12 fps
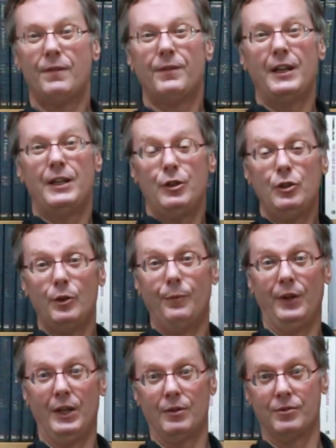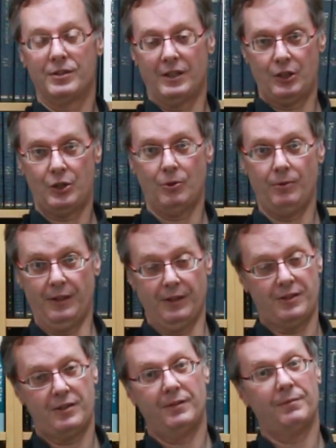find YouTube videos that show
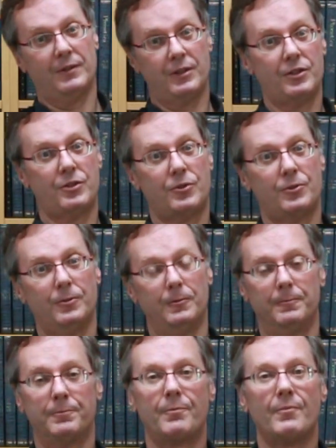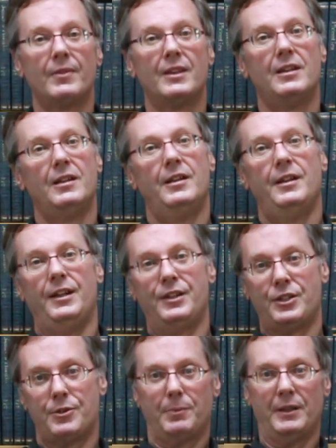this. This is true. It's
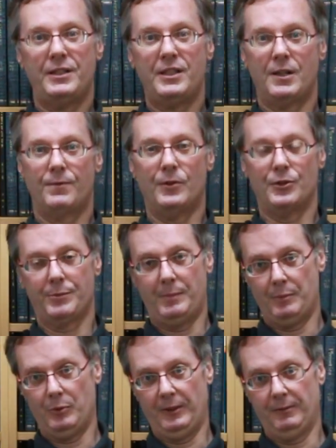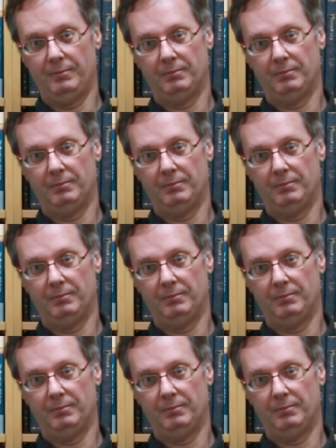just planting a false memory.